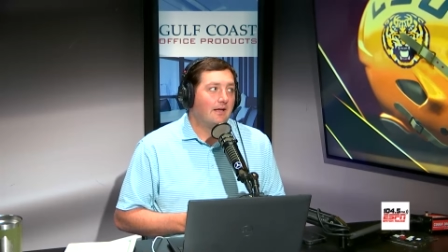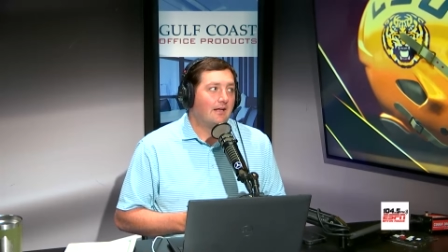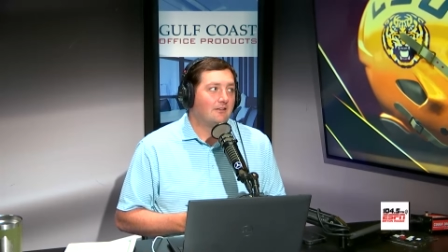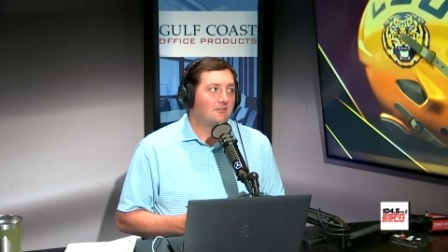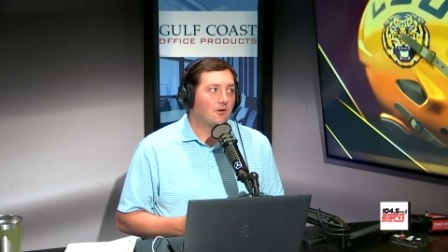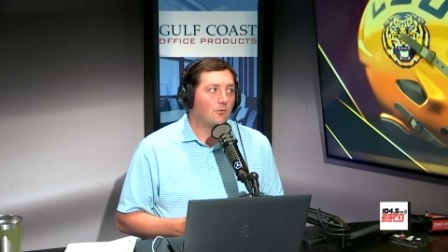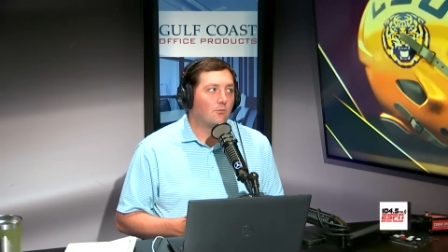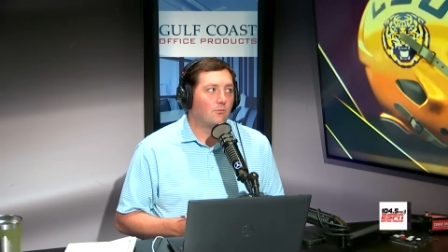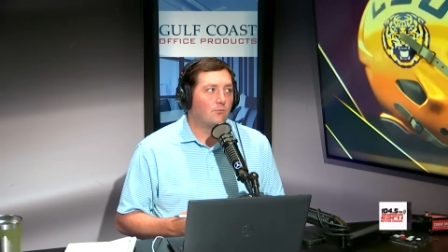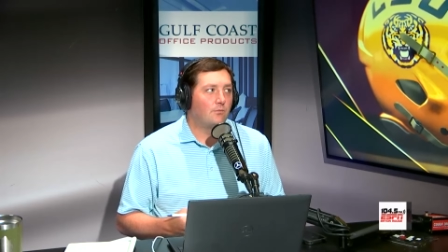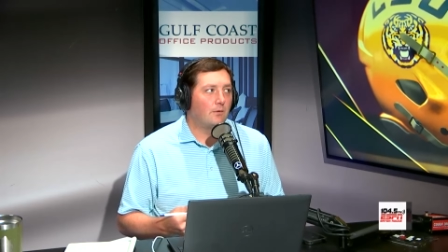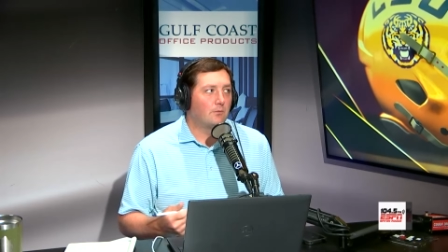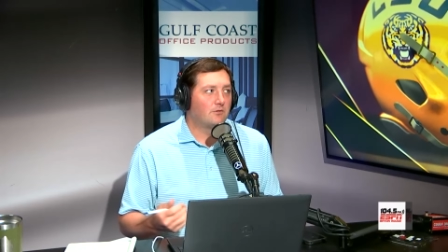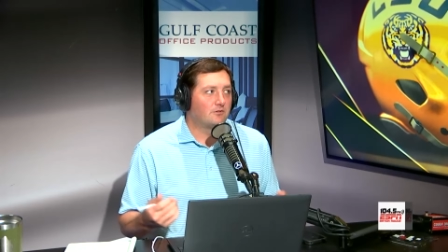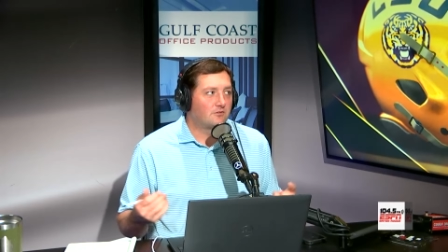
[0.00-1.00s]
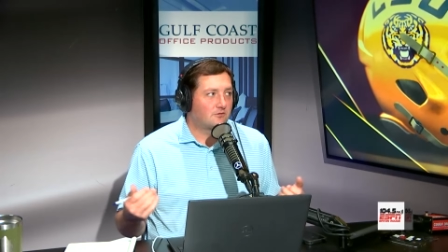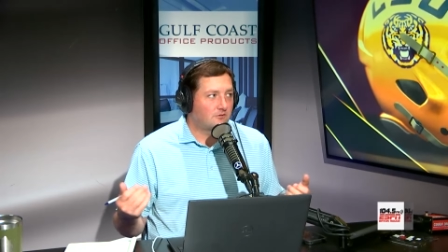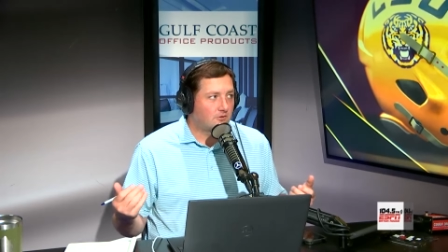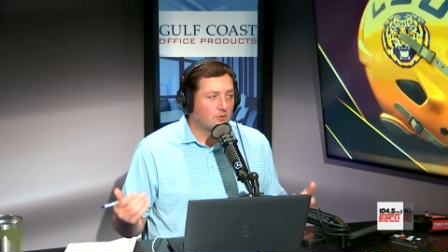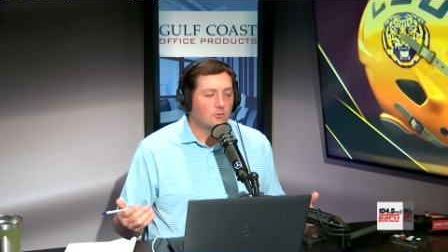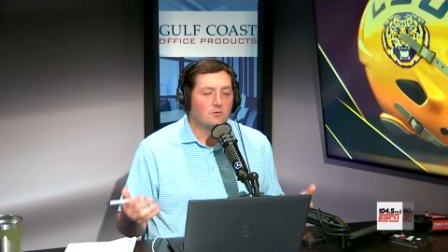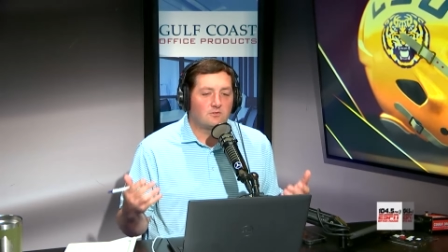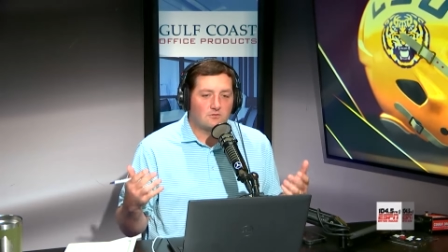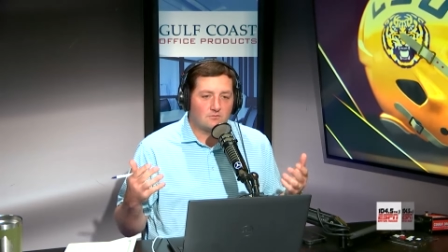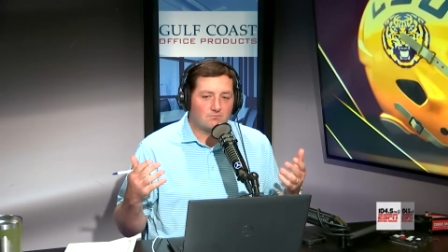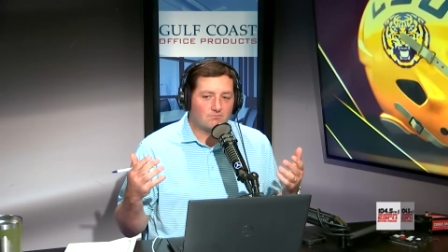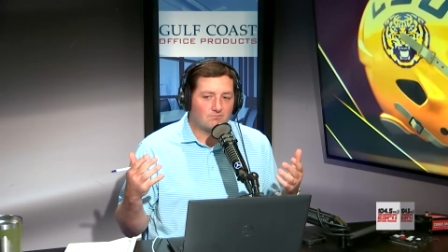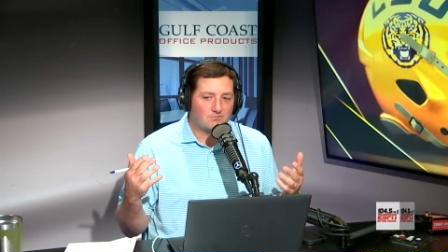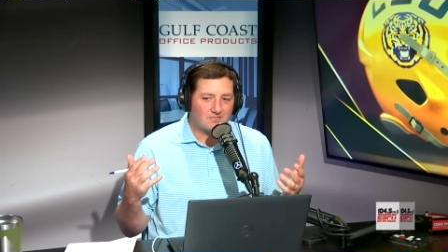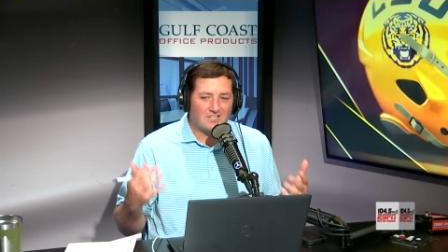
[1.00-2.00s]
And so it was two
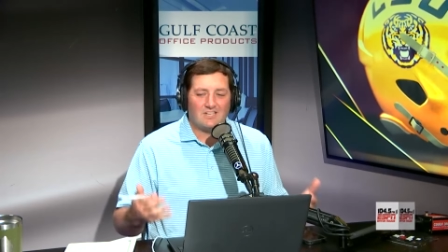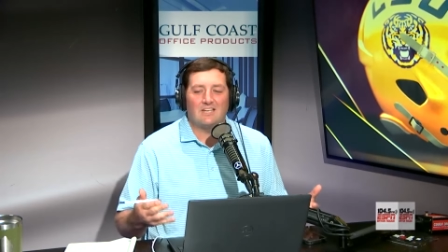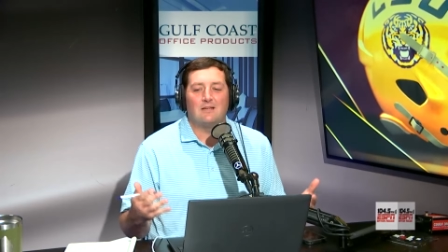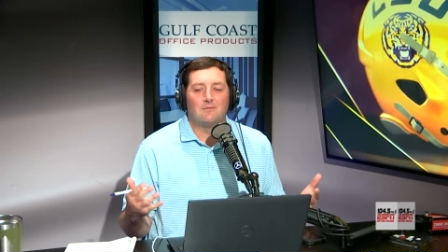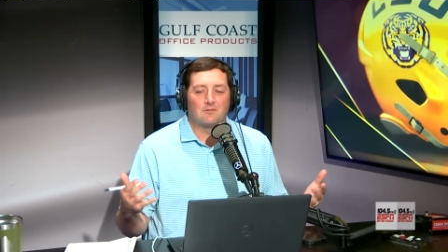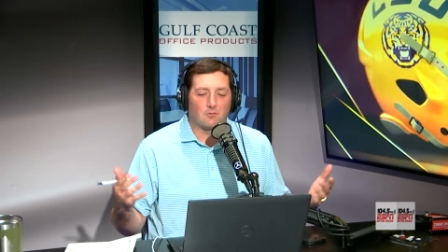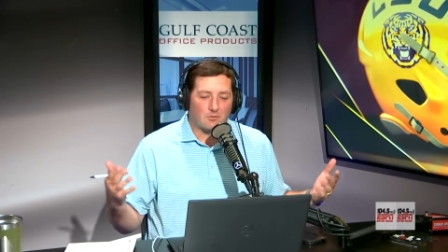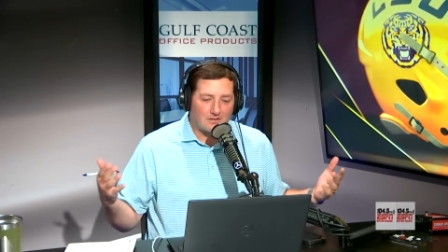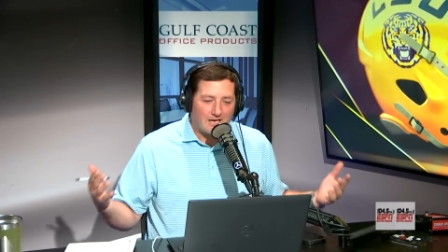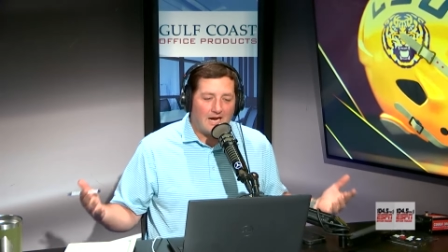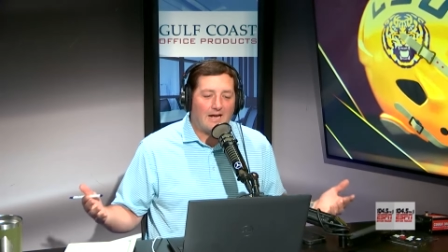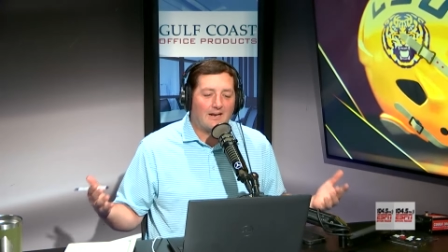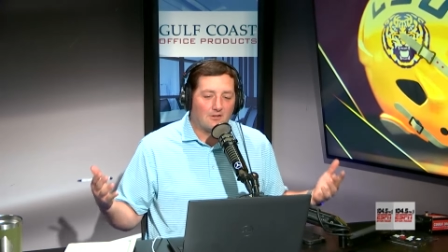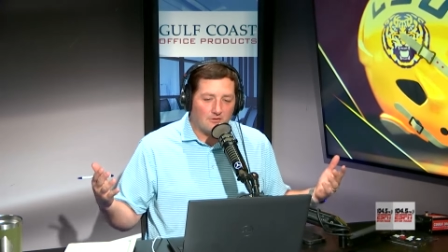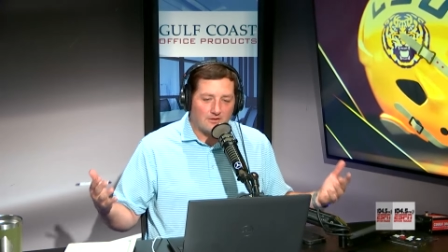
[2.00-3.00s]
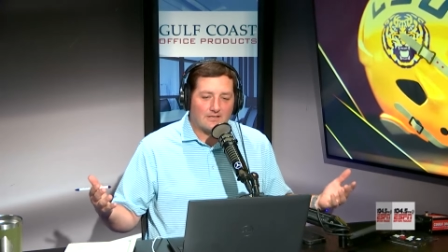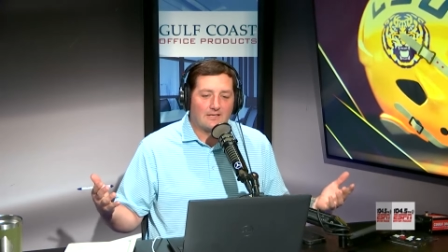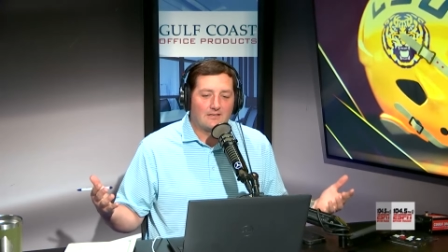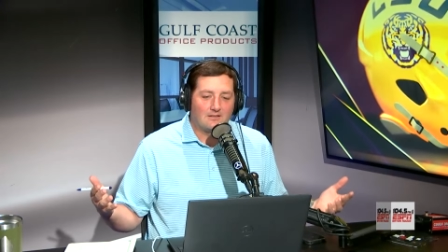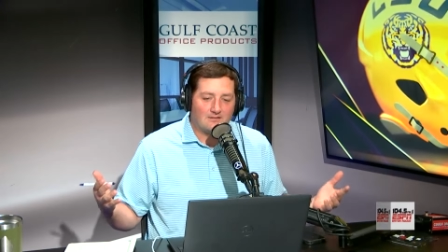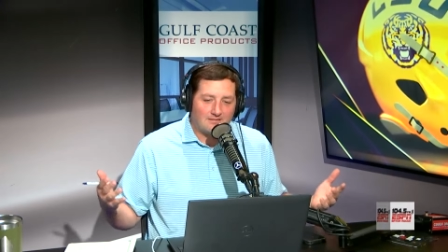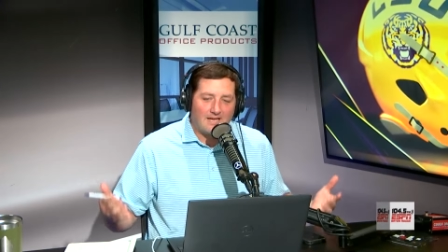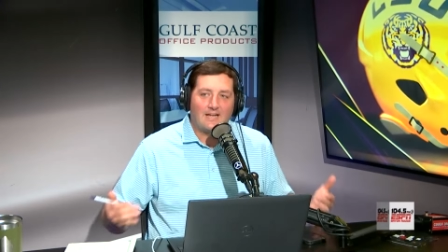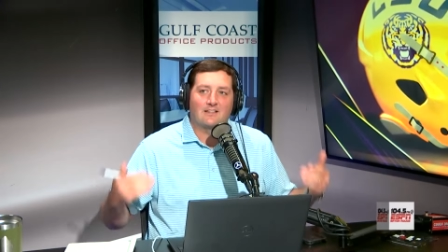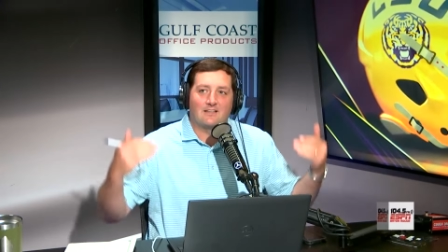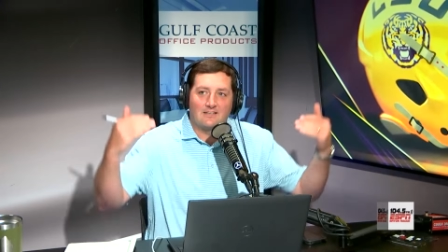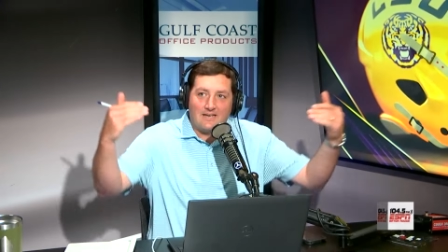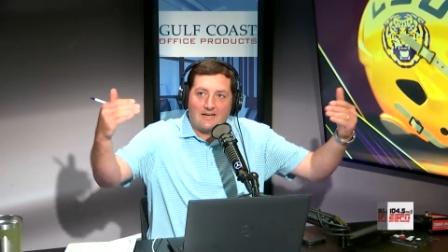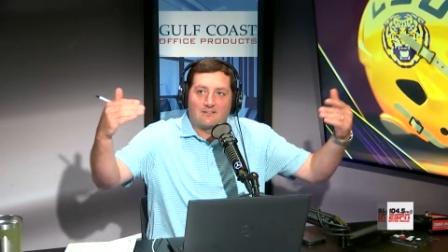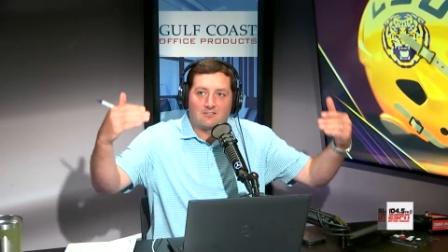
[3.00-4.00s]
teams that were kind of looking to take
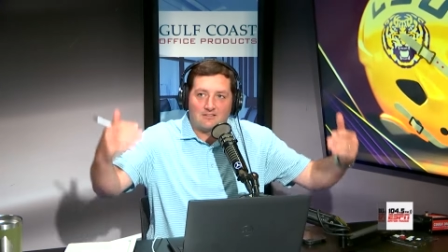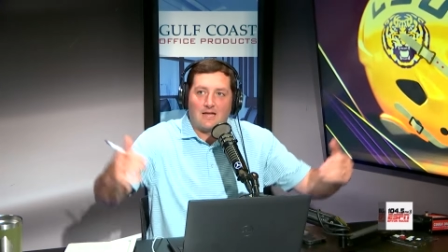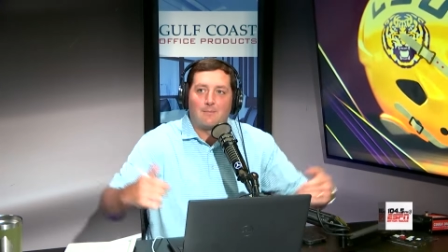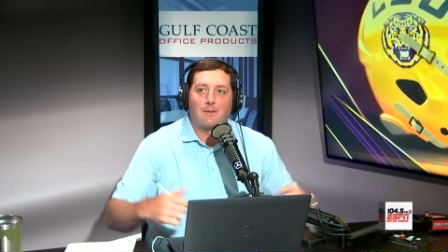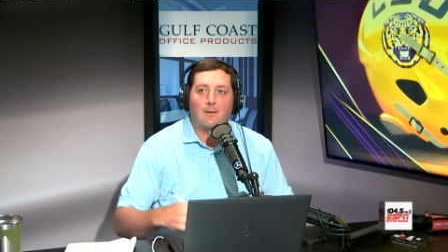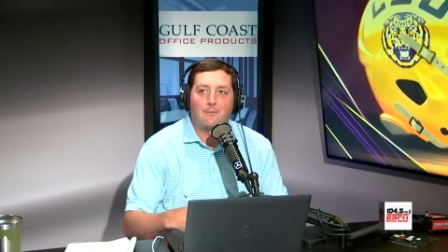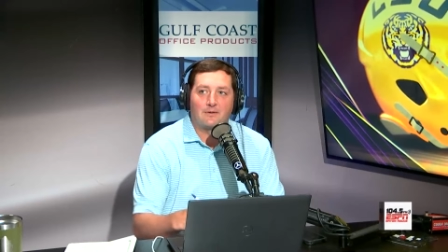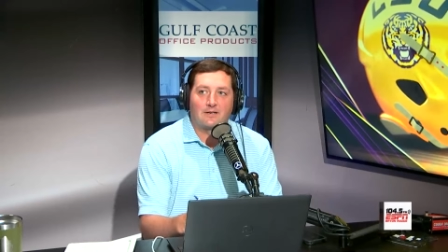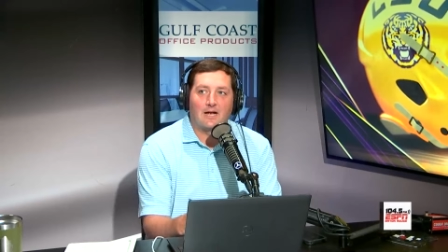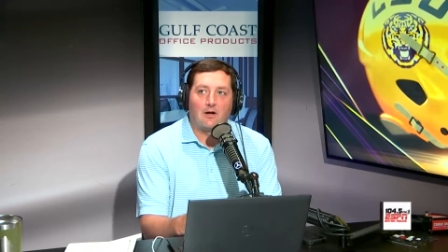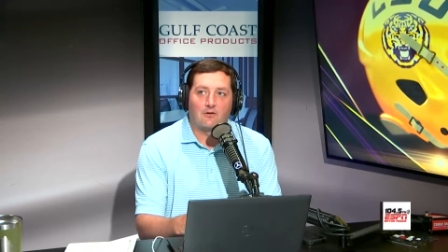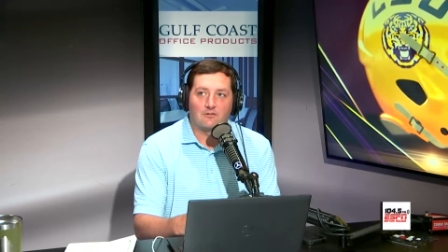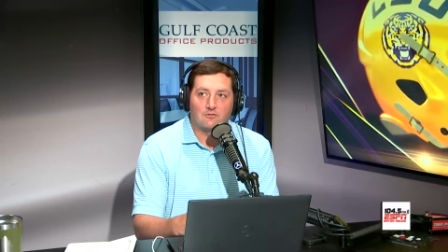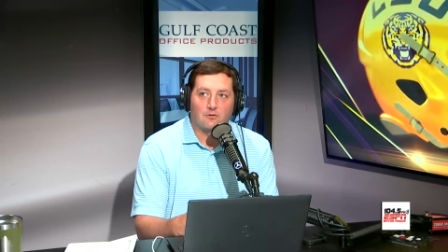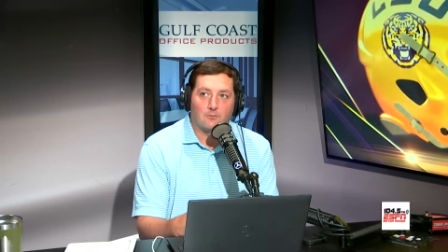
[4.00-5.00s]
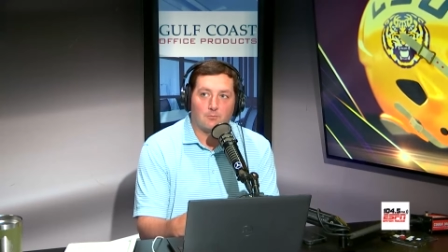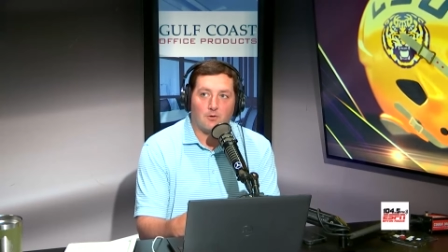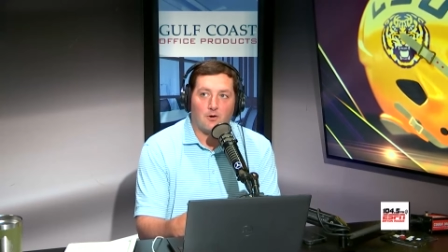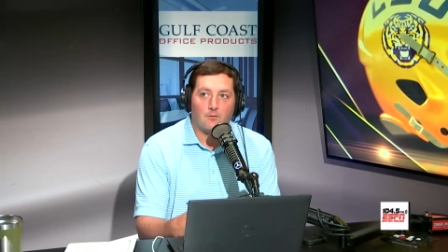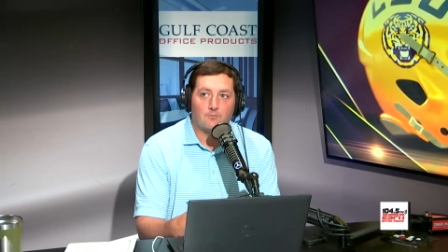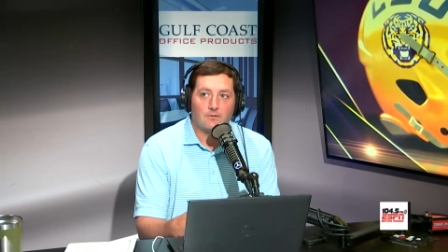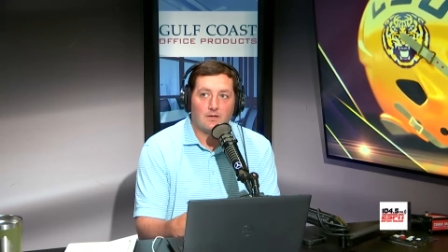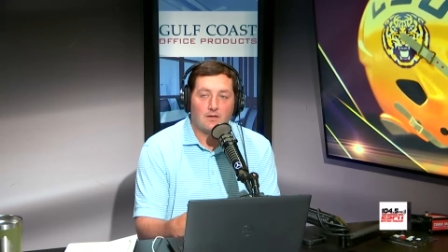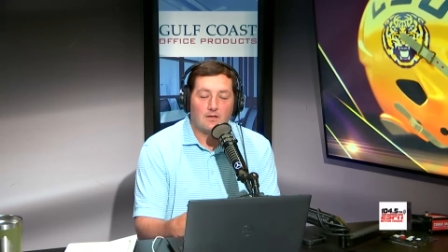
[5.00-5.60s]
the next step up in college football.